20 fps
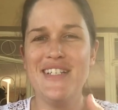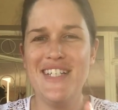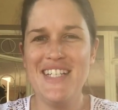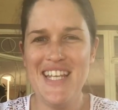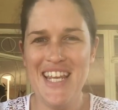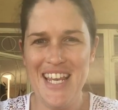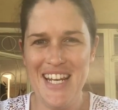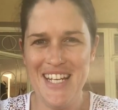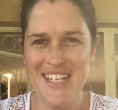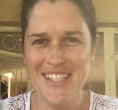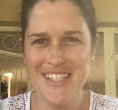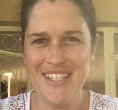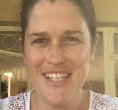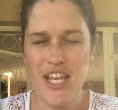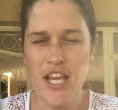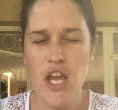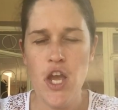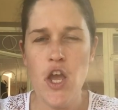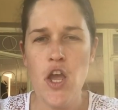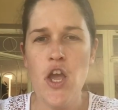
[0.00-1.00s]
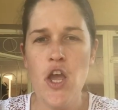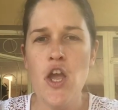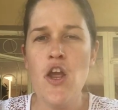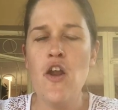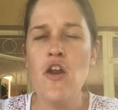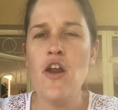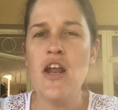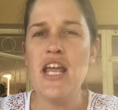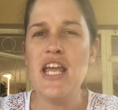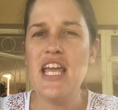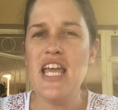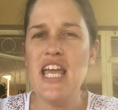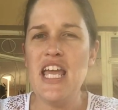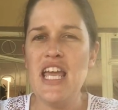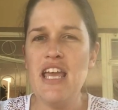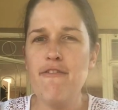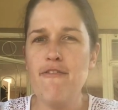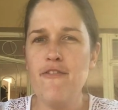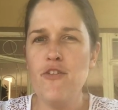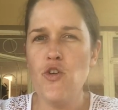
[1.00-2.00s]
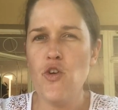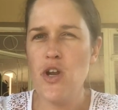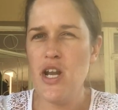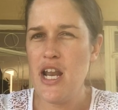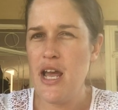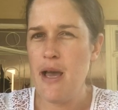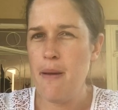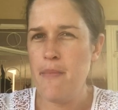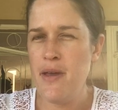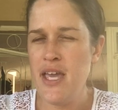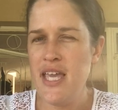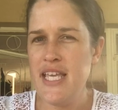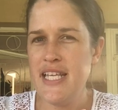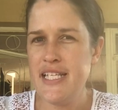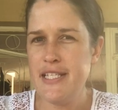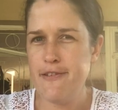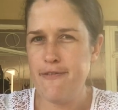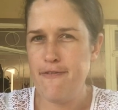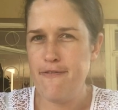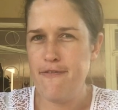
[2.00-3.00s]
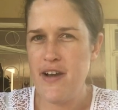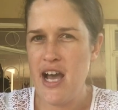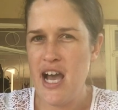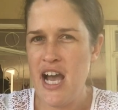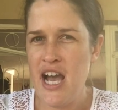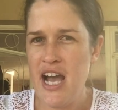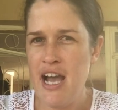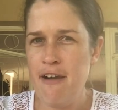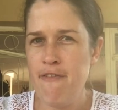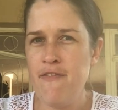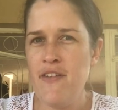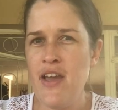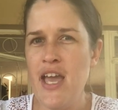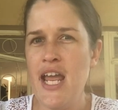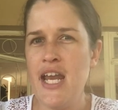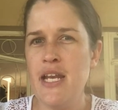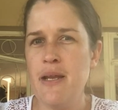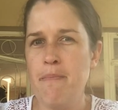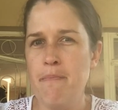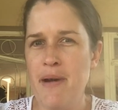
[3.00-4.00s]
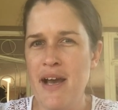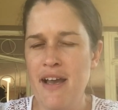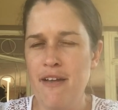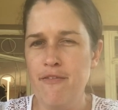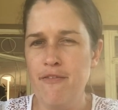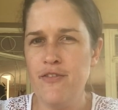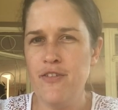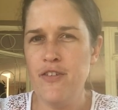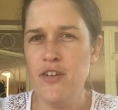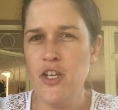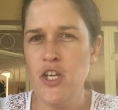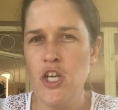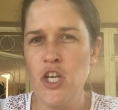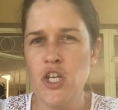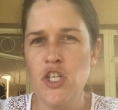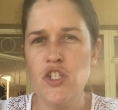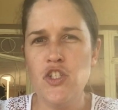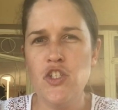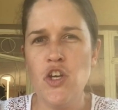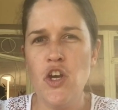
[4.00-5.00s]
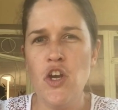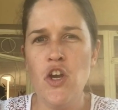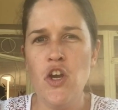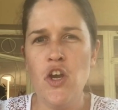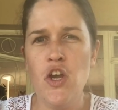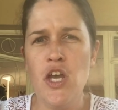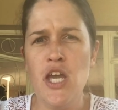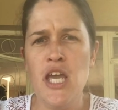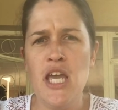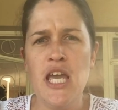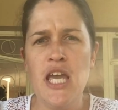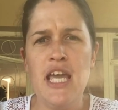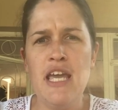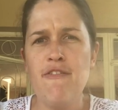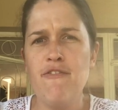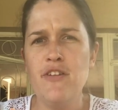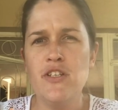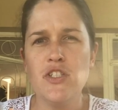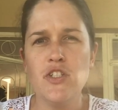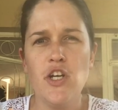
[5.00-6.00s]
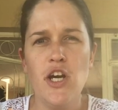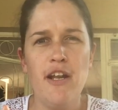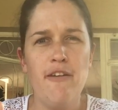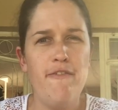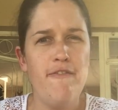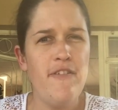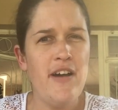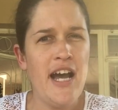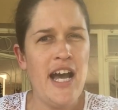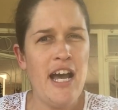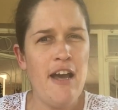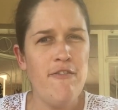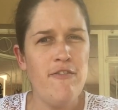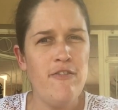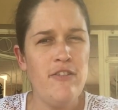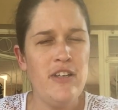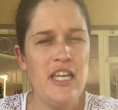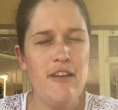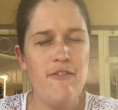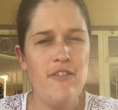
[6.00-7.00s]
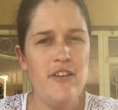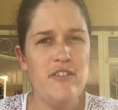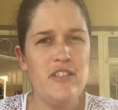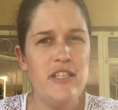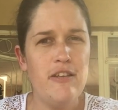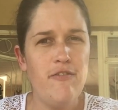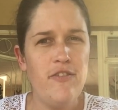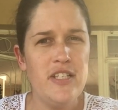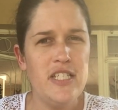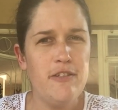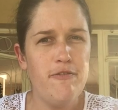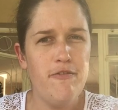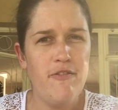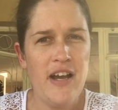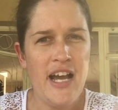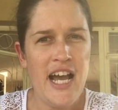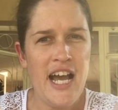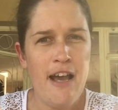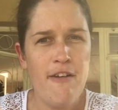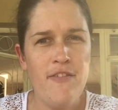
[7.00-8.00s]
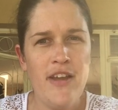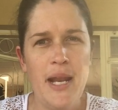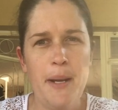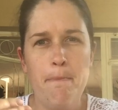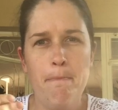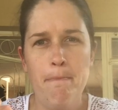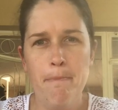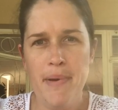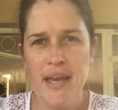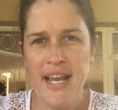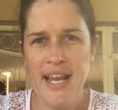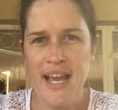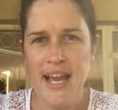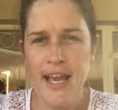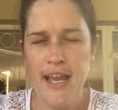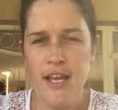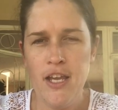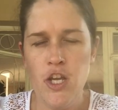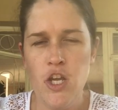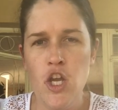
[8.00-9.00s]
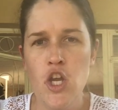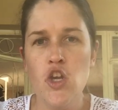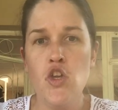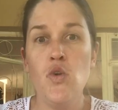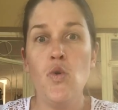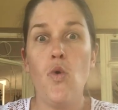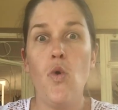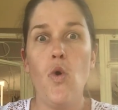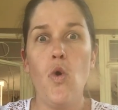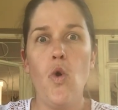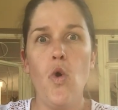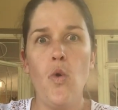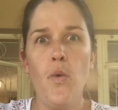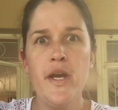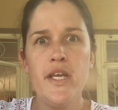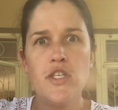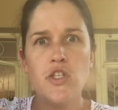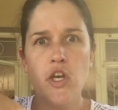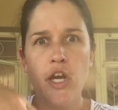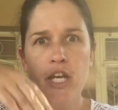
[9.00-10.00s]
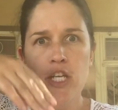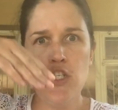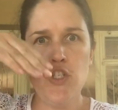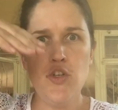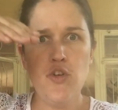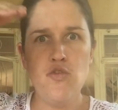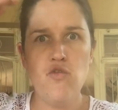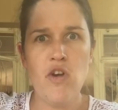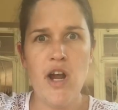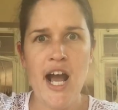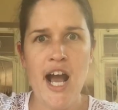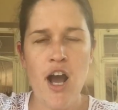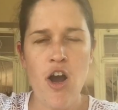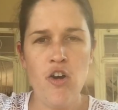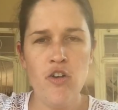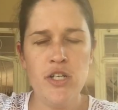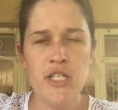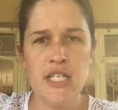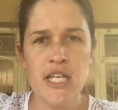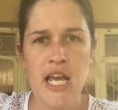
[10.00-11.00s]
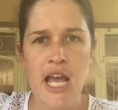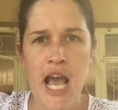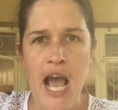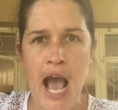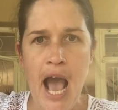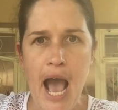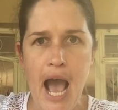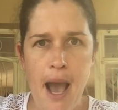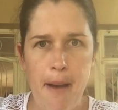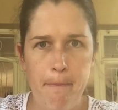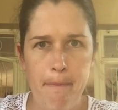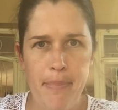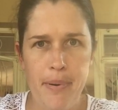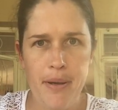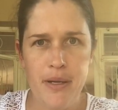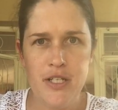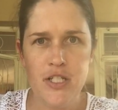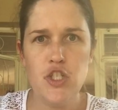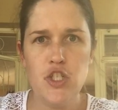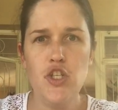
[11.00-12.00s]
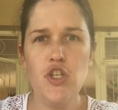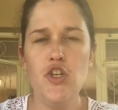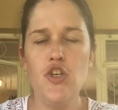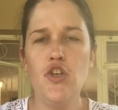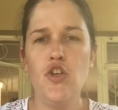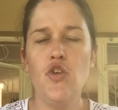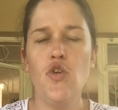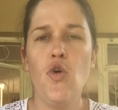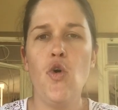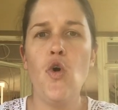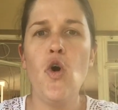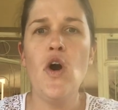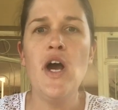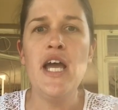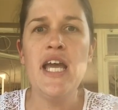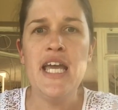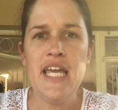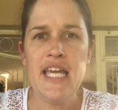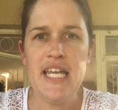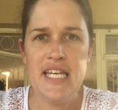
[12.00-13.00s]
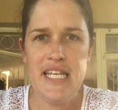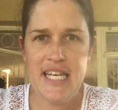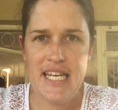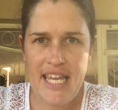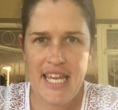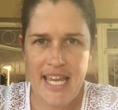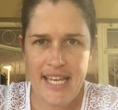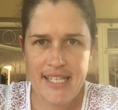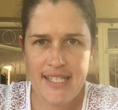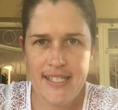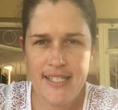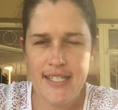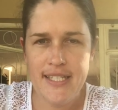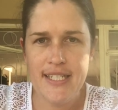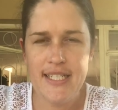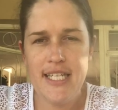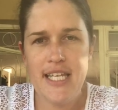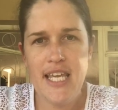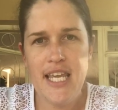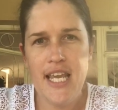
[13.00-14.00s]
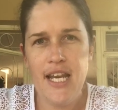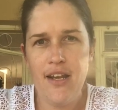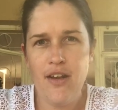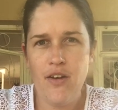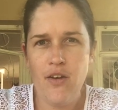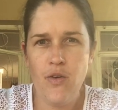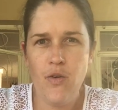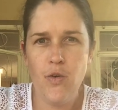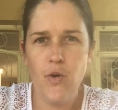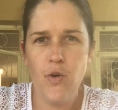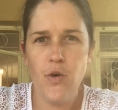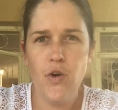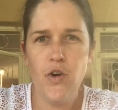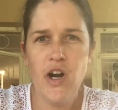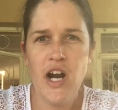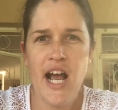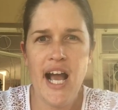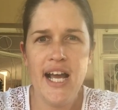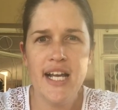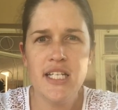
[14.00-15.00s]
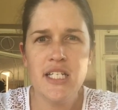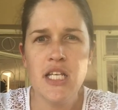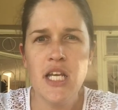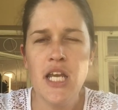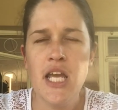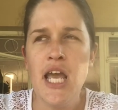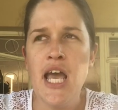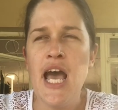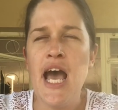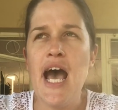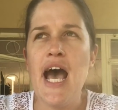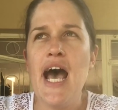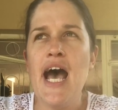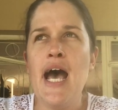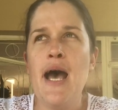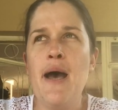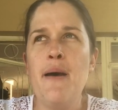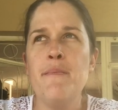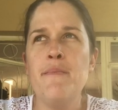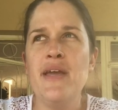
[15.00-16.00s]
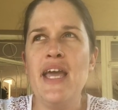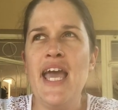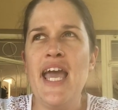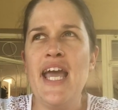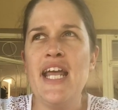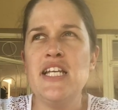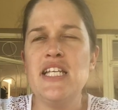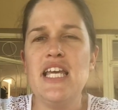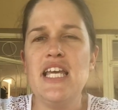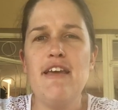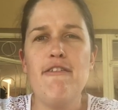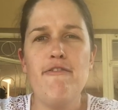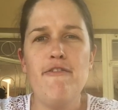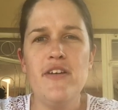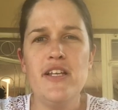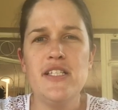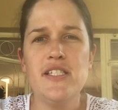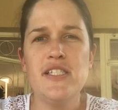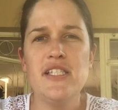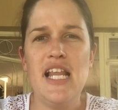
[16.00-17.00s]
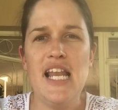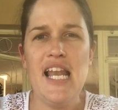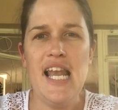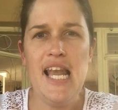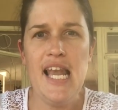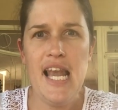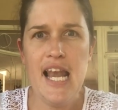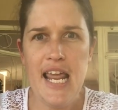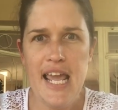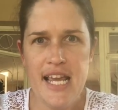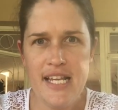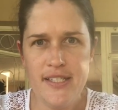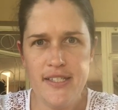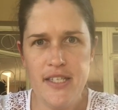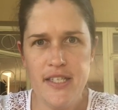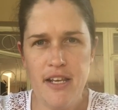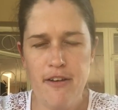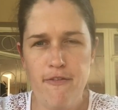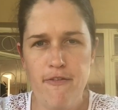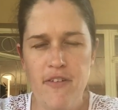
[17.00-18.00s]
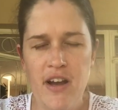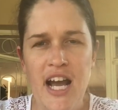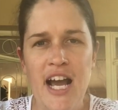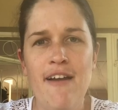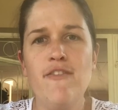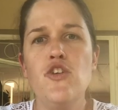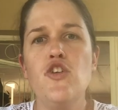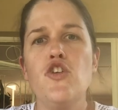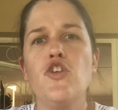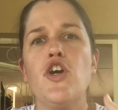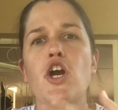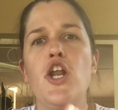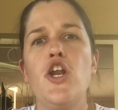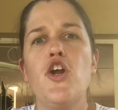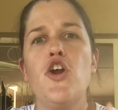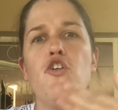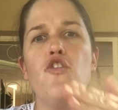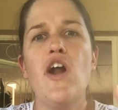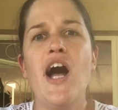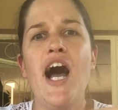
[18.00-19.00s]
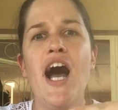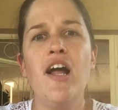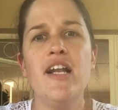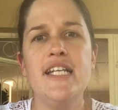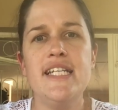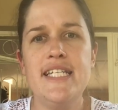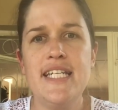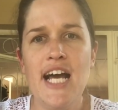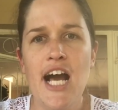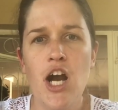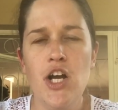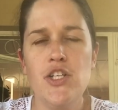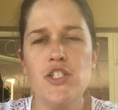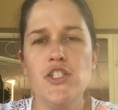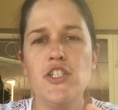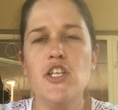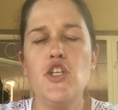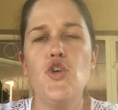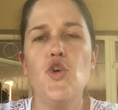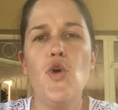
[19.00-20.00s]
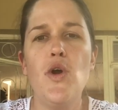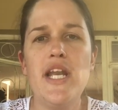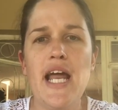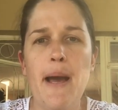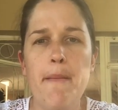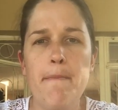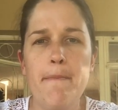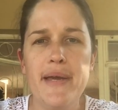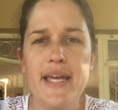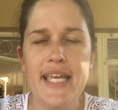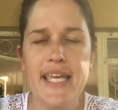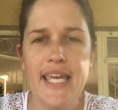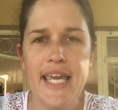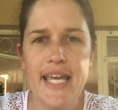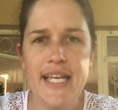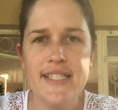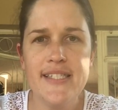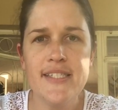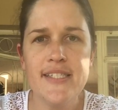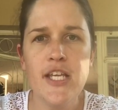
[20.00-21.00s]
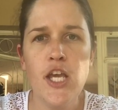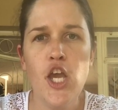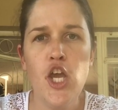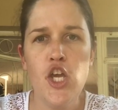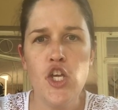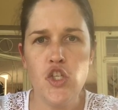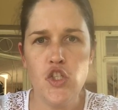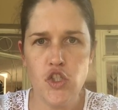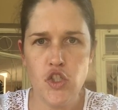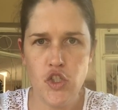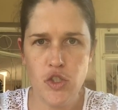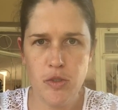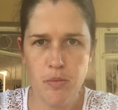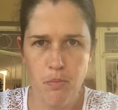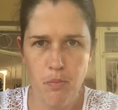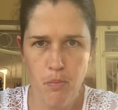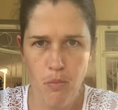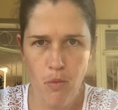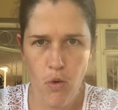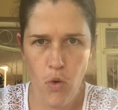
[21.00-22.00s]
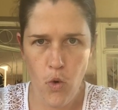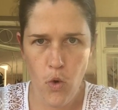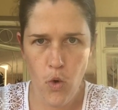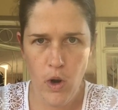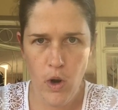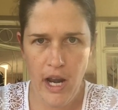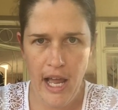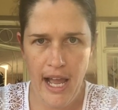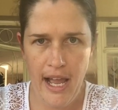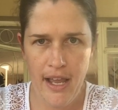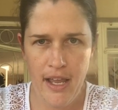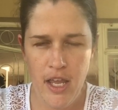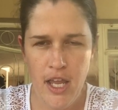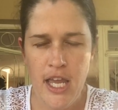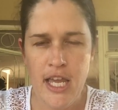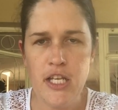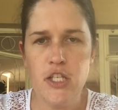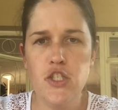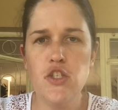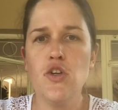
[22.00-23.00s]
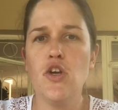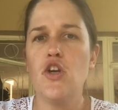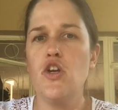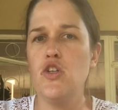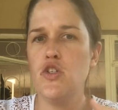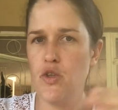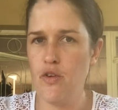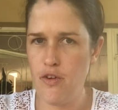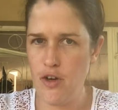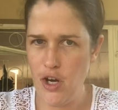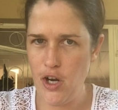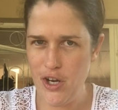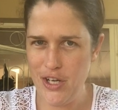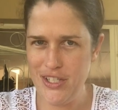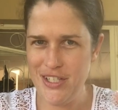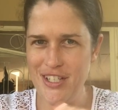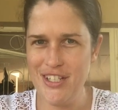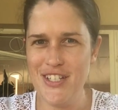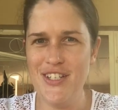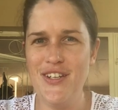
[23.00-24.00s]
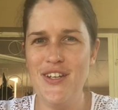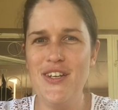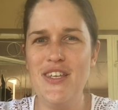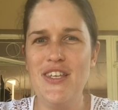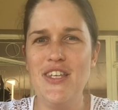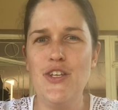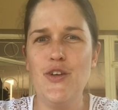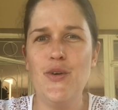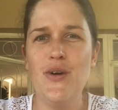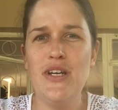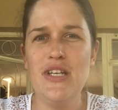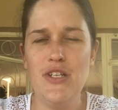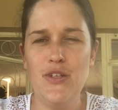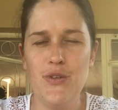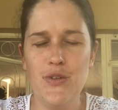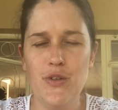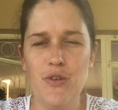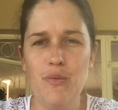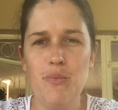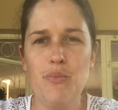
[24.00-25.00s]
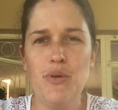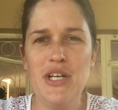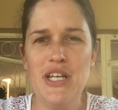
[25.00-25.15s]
tens, if your number is 5 and above, so if it's got a 5, if it's 5 and bigger, you're always going to round up to your next 10, all right? And if it's less than 5, you're going to round down so your number gets smaller, so sort of closer to your